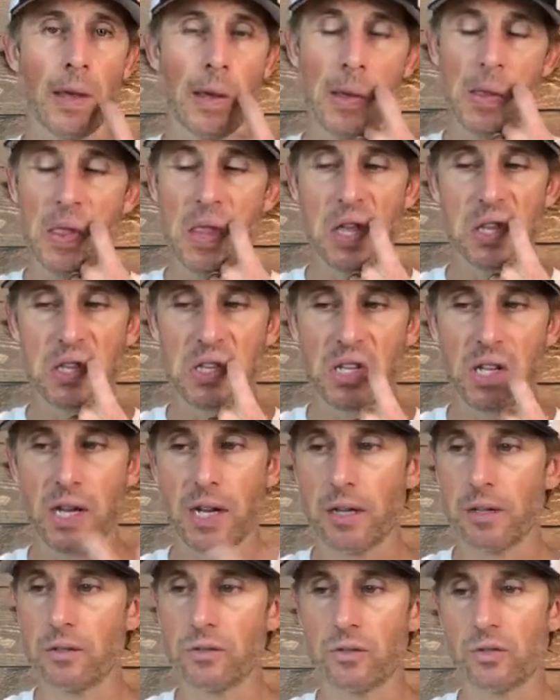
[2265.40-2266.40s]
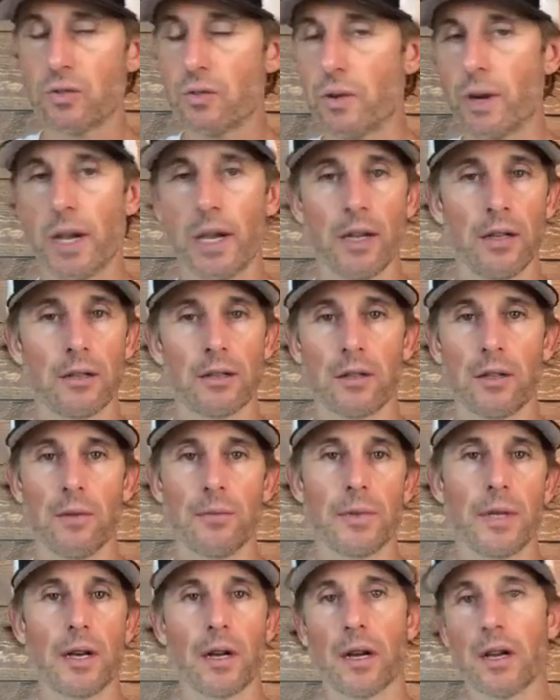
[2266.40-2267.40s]
That's not drinks. I'm
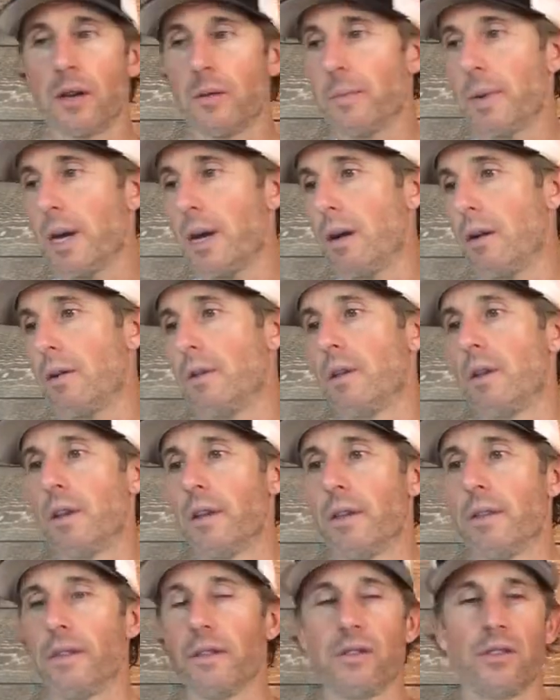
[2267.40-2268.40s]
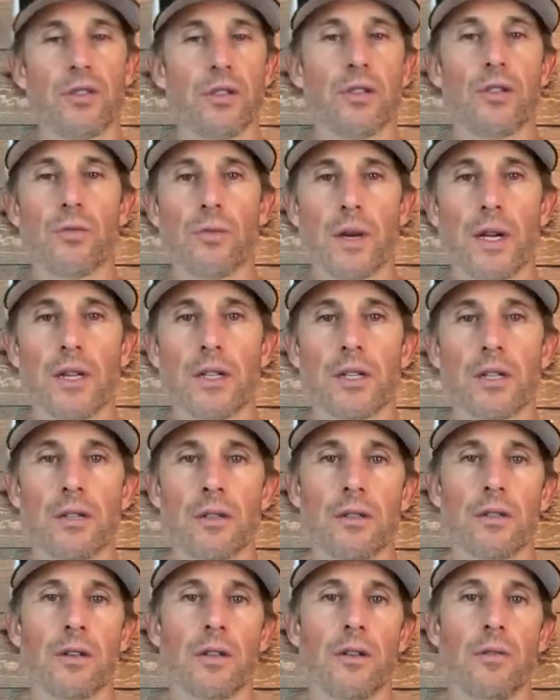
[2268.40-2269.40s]
talking about the
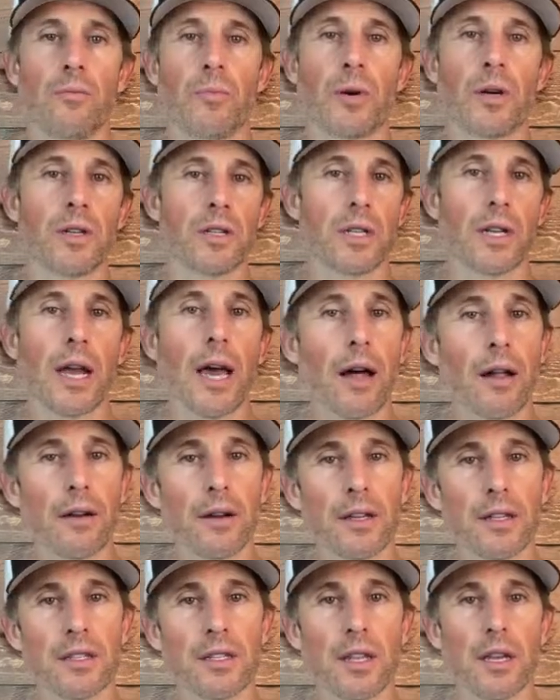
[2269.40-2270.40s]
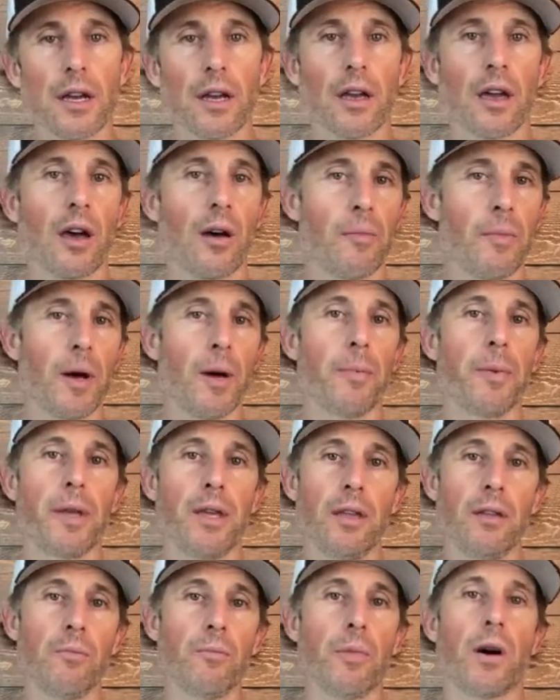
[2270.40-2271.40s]
situations and personalities that come up
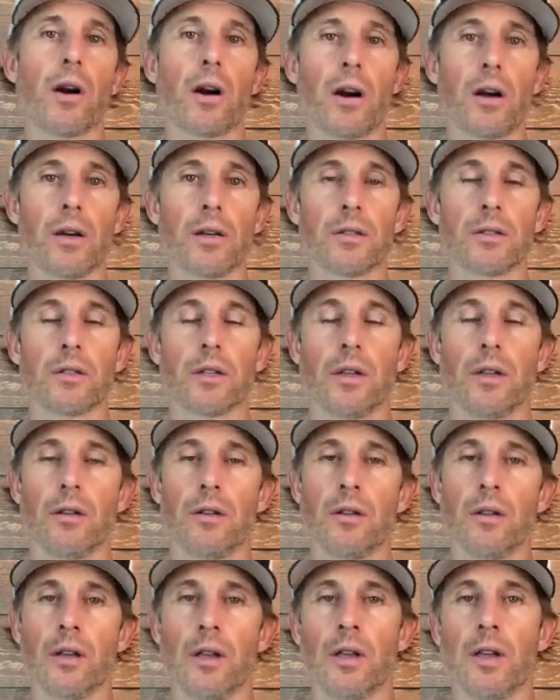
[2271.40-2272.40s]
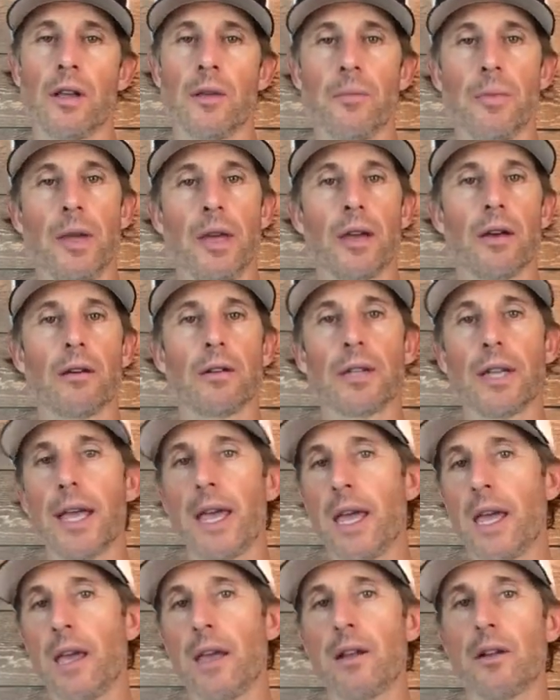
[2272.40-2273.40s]
in bars and being able to
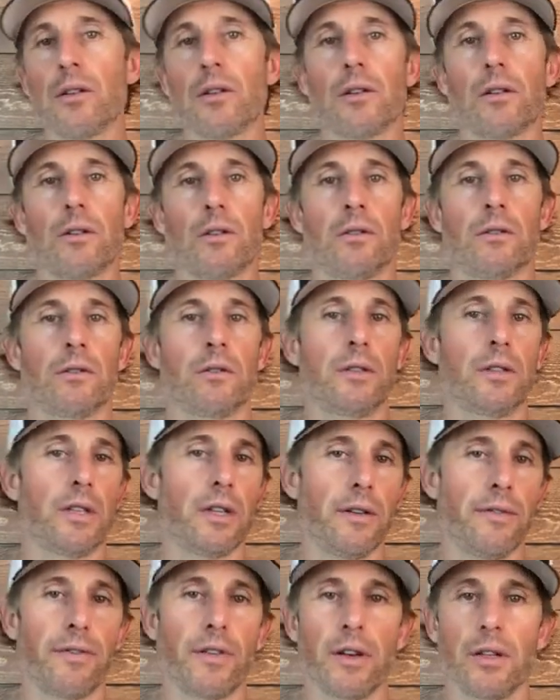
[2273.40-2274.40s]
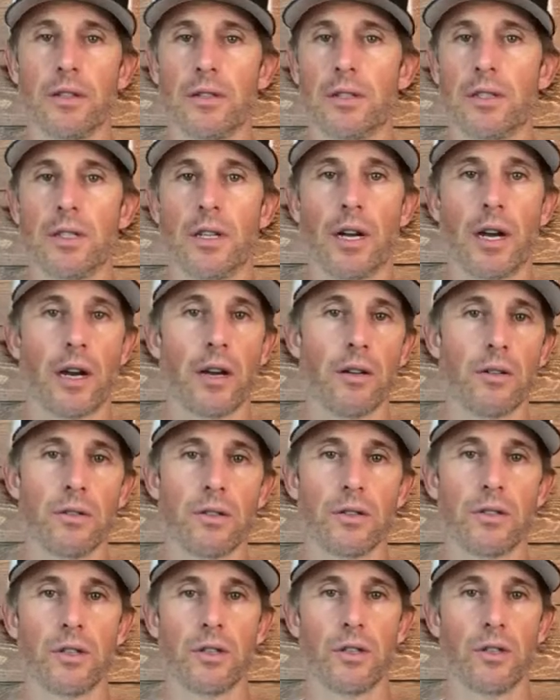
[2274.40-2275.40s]
handle different scenarios
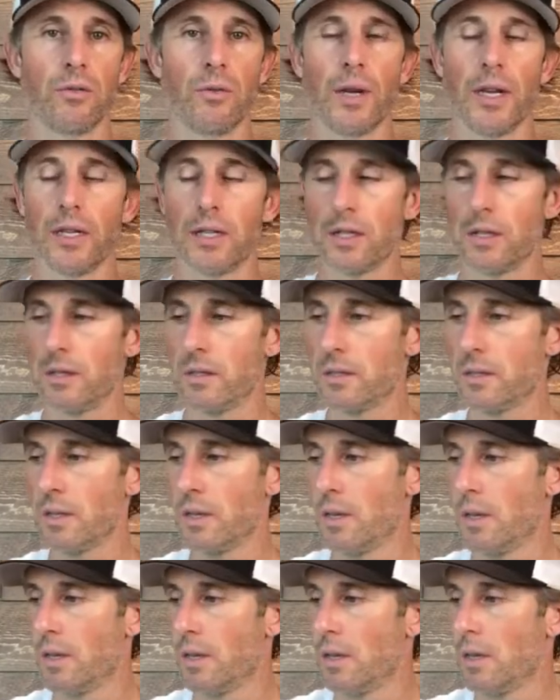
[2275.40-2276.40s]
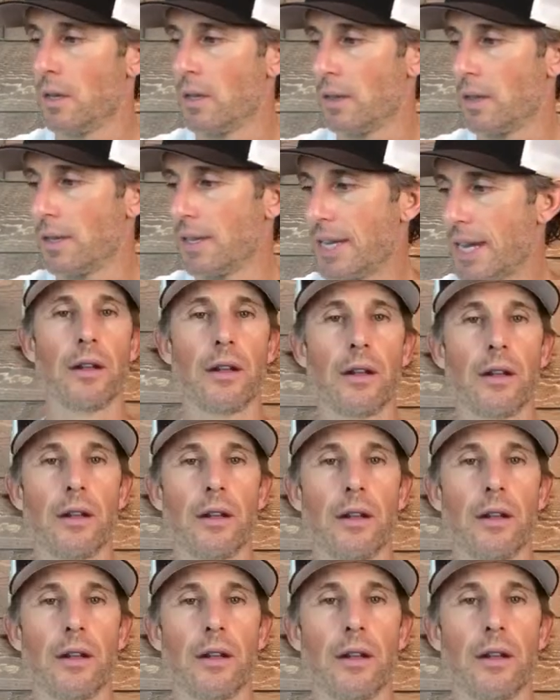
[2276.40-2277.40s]
and situations.
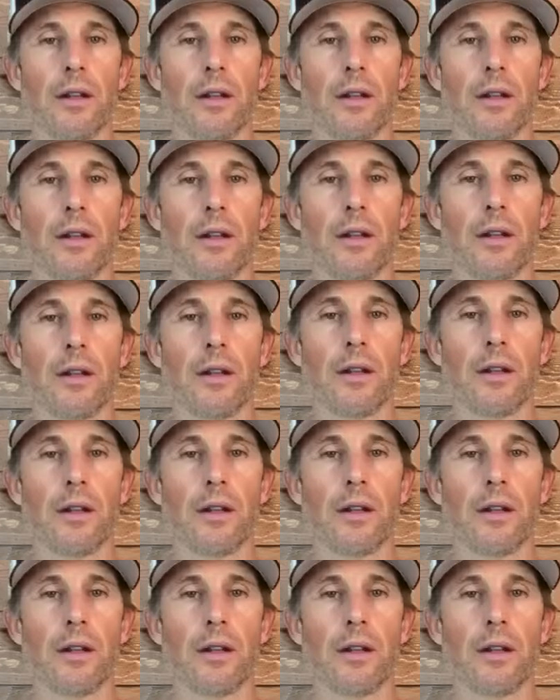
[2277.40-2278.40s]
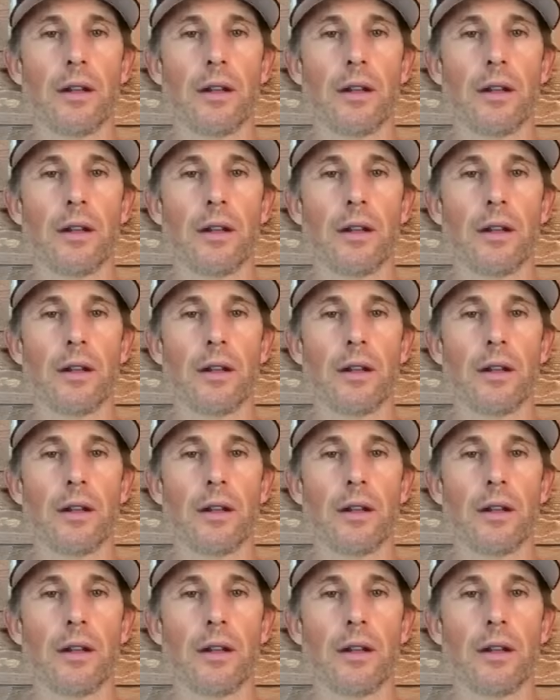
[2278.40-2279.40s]
And opinions being
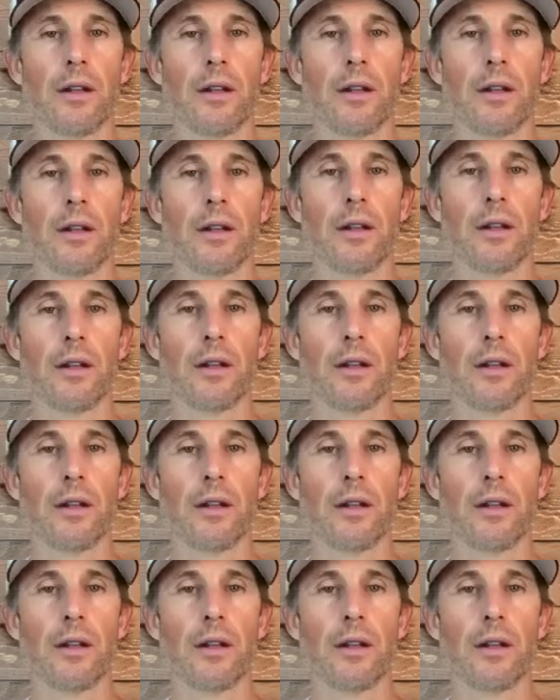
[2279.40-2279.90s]
expressed strongly,